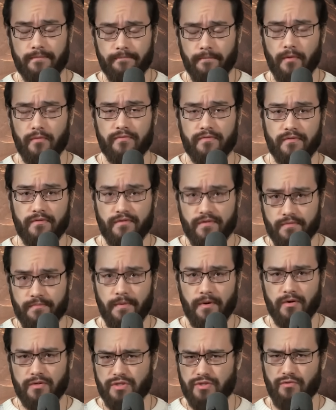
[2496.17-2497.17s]
both
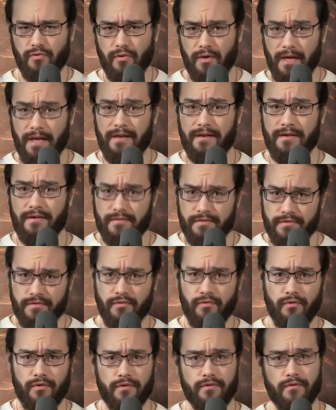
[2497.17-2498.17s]
spiritual and
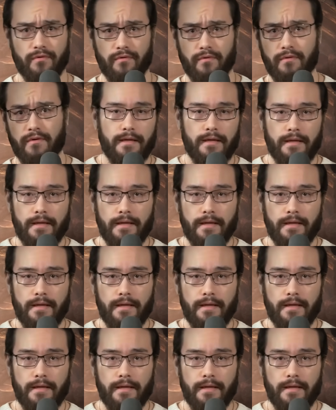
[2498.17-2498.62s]
historical.